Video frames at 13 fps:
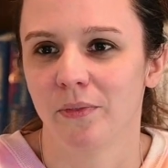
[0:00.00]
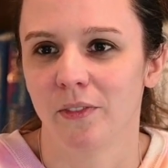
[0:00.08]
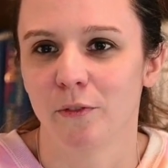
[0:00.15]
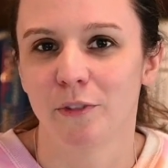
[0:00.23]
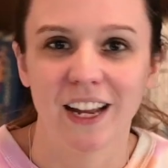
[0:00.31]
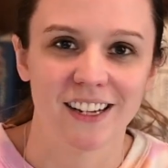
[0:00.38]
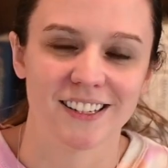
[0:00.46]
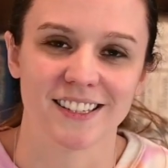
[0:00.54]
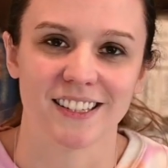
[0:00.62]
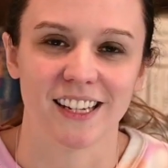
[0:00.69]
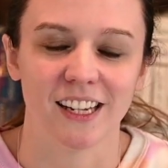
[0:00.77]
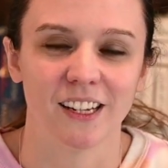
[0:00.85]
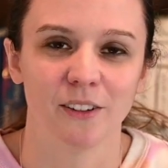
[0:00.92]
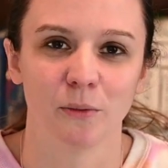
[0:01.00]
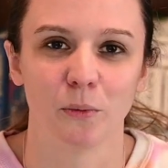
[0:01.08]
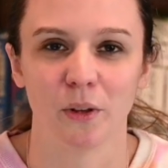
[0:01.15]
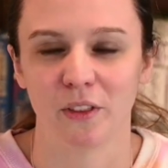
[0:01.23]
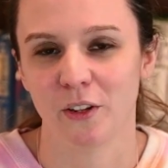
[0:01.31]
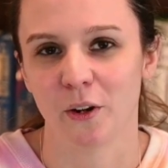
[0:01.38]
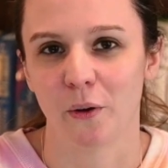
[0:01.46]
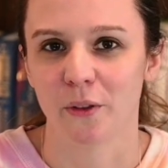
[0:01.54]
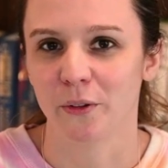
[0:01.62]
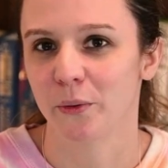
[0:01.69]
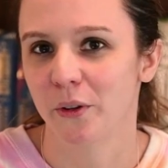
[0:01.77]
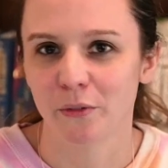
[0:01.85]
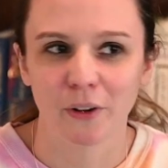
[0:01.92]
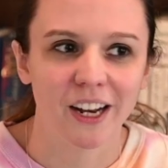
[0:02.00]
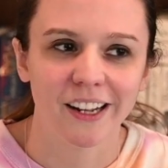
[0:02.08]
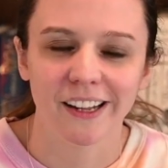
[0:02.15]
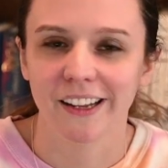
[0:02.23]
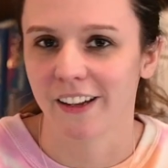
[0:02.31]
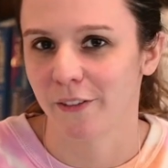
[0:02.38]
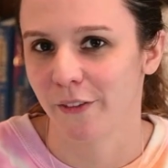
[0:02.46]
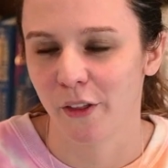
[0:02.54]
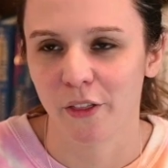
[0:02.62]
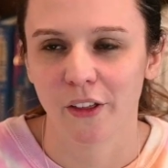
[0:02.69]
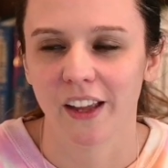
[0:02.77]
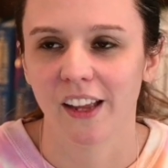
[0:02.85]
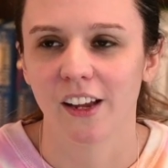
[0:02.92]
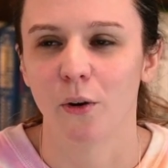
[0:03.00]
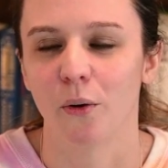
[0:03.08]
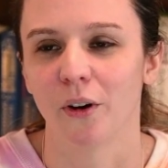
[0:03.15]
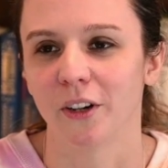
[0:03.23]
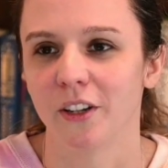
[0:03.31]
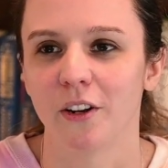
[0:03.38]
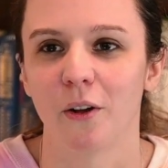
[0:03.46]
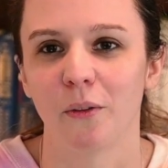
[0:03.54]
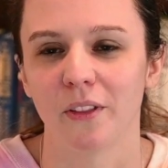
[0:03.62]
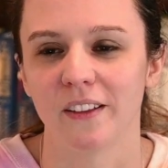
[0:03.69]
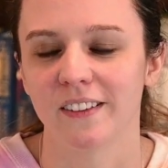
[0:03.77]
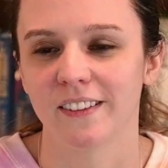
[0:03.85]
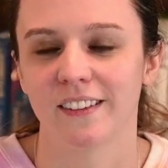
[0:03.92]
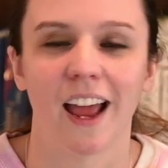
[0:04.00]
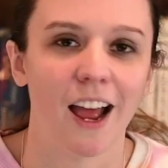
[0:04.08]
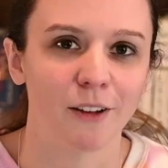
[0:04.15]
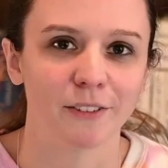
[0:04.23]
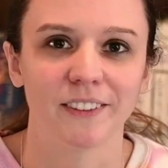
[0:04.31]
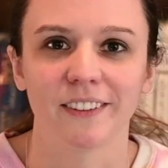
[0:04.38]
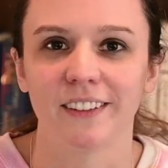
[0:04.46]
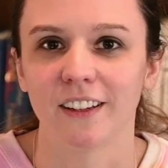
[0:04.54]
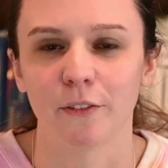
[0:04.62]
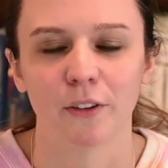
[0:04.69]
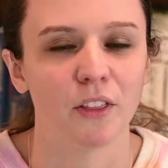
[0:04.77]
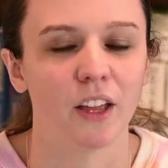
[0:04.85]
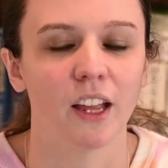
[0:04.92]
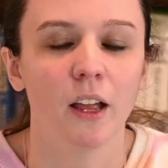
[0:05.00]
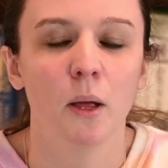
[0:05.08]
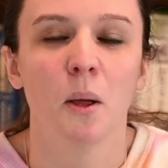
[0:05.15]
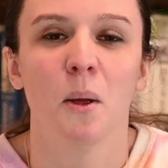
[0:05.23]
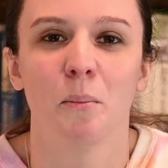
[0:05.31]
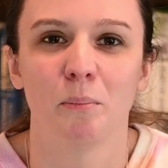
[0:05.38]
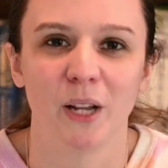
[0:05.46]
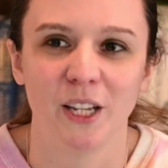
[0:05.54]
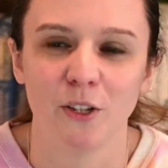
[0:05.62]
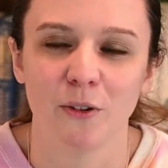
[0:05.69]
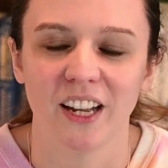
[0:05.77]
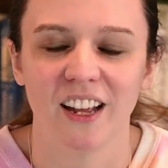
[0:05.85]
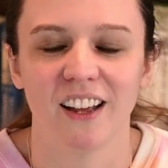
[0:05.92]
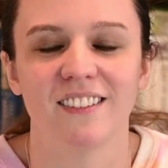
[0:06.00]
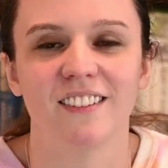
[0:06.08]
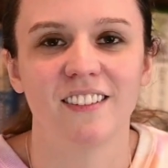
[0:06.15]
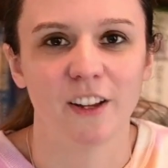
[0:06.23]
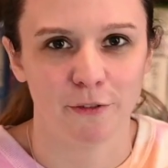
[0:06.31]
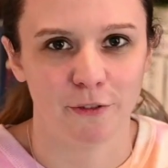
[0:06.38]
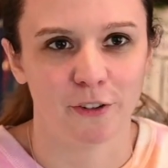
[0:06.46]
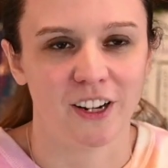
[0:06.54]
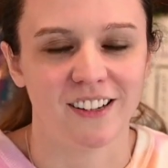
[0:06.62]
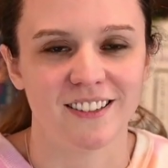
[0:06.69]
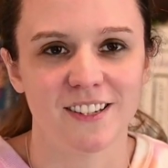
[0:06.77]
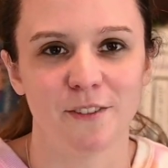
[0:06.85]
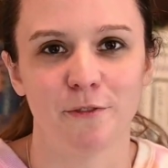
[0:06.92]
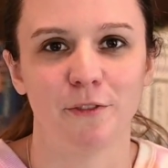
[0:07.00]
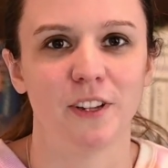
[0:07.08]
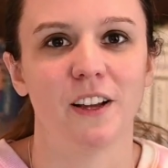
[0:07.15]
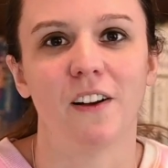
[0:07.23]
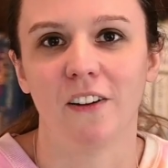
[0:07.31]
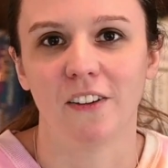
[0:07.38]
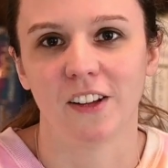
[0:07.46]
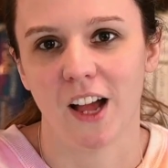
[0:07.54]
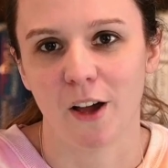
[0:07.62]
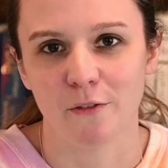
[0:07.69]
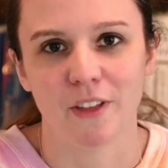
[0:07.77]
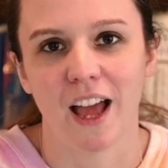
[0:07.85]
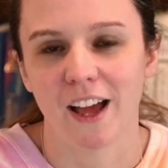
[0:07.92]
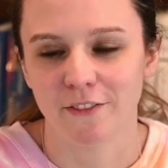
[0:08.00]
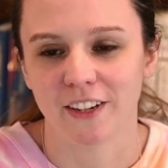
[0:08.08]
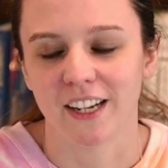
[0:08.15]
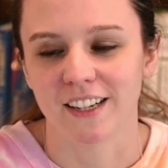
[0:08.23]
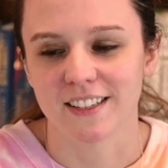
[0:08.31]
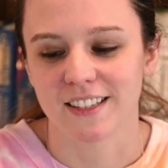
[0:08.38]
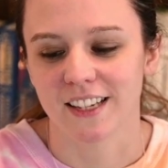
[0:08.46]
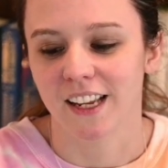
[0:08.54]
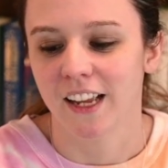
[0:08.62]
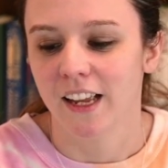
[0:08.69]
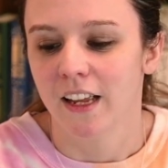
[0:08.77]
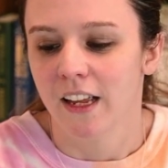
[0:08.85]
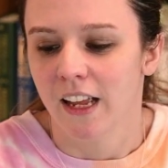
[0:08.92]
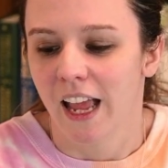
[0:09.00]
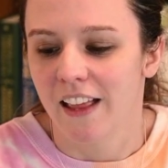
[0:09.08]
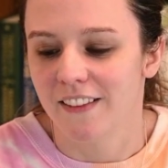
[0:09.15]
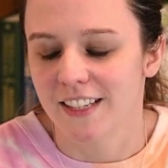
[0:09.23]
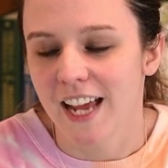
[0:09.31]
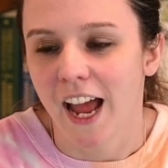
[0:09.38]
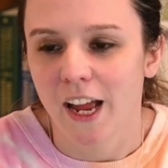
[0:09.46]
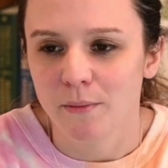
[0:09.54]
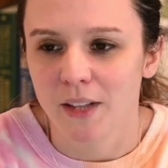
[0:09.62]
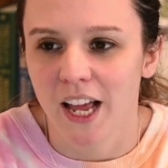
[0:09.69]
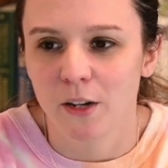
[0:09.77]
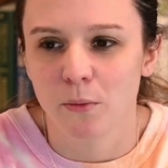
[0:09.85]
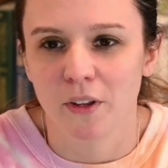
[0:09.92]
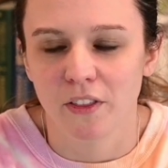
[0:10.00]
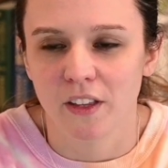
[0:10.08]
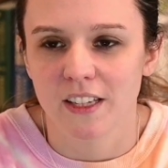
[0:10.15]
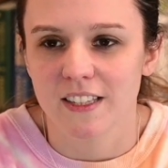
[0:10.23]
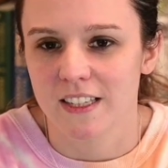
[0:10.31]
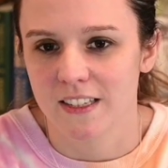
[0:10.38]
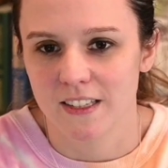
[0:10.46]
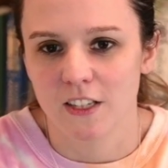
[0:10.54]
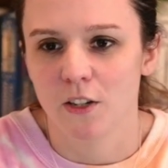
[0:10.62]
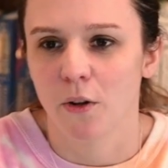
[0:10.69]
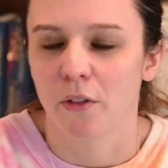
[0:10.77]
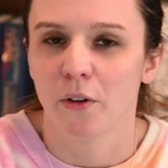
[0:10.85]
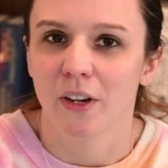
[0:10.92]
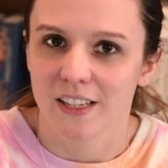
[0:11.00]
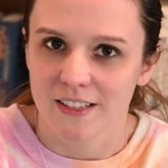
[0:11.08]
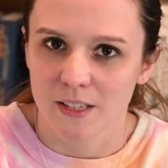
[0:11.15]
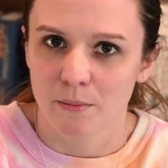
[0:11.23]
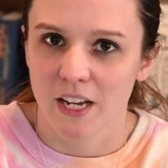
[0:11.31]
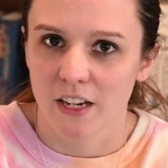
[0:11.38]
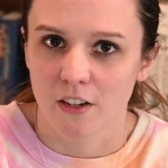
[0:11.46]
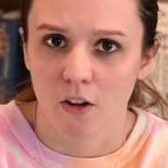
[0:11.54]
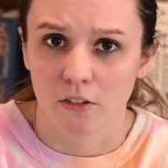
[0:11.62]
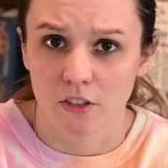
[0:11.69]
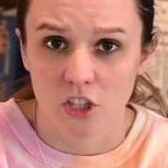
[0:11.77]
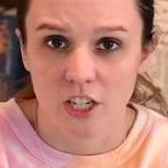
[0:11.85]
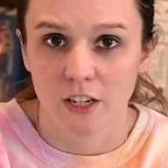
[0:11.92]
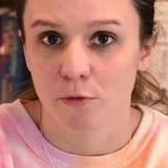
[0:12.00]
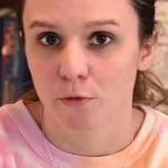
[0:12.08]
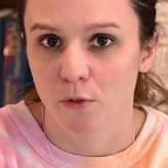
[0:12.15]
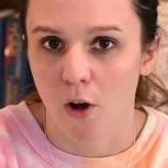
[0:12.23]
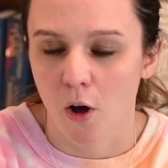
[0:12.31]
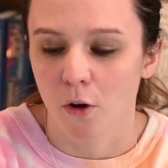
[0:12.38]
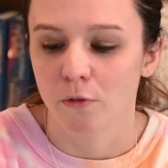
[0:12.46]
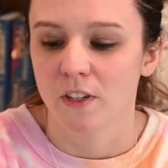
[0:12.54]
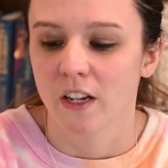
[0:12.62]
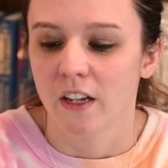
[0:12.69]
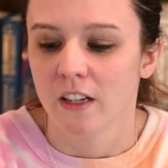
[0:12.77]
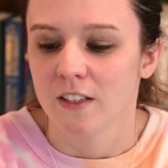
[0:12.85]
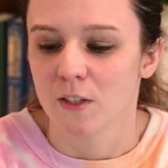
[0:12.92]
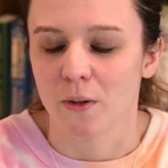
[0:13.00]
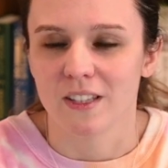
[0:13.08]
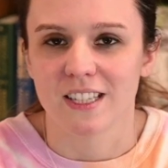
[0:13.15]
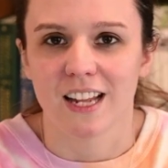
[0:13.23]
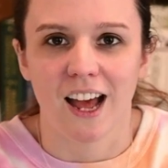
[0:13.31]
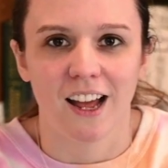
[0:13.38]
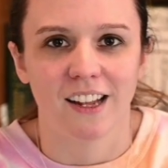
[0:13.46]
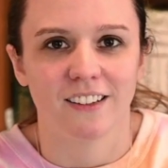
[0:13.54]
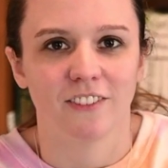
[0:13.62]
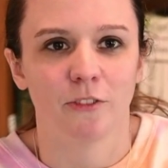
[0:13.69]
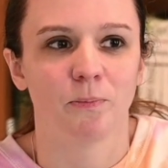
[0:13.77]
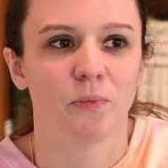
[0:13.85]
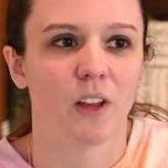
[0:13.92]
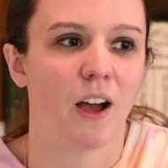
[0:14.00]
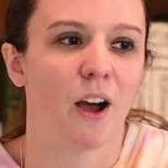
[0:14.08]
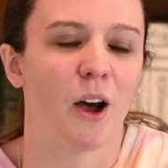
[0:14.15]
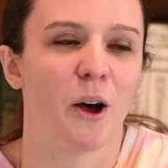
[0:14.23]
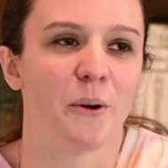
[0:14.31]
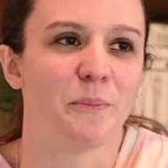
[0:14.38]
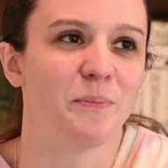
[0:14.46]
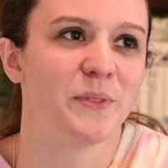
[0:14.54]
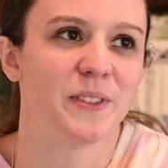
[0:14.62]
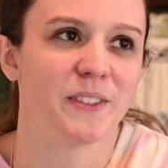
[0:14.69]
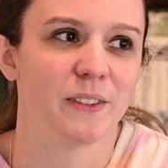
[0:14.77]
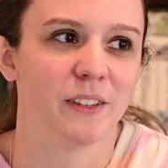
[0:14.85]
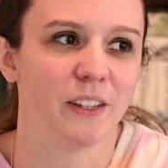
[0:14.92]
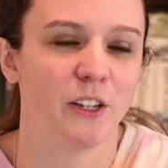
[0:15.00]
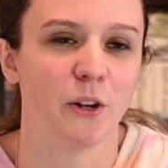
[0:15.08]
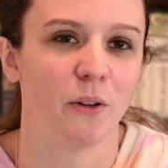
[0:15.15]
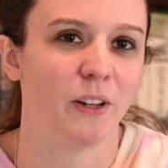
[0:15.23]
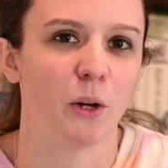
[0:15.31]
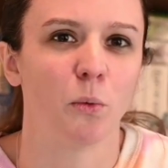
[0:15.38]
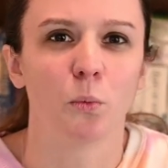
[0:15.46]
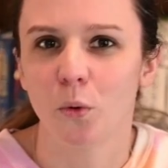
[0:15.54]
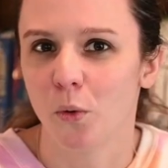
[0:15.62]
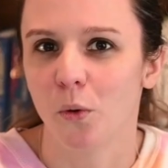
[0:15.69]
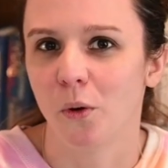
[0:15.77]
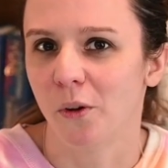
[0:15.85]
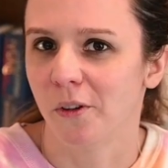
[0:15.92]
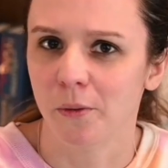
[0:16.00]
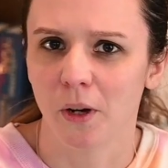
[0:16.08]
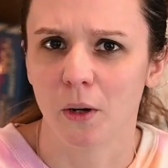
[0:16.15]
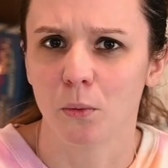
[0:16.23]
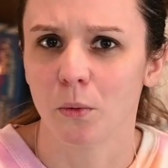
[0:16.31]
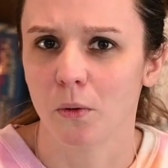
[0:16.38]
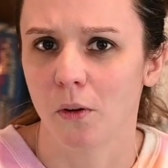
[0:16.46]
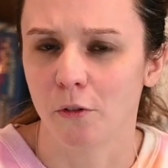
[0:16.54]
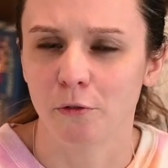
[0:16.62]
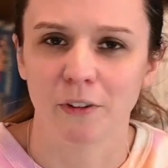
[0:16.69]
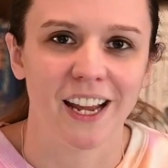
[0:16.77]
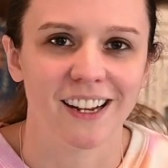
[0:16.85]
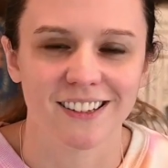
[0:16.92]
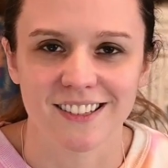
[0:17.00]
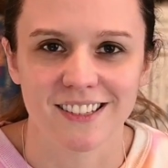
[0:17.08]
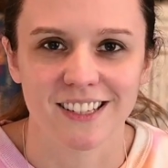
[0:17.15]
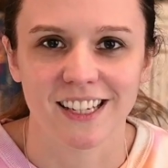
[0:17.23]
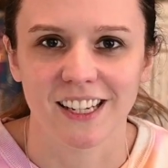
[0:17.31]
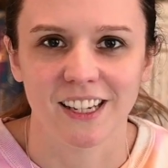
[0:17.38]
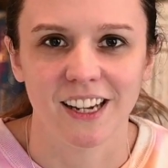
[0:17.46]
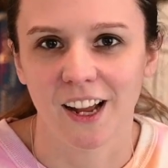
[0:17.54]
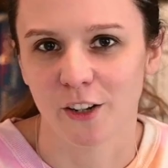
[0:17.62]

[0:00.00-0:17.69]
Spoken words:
fantasy with, the sword fighting and everything, or, the staffs and everything, but you get a different feel of that fantasy. And the timeline with this is, there is some technology involved, so it's not, like a rural fantasy kind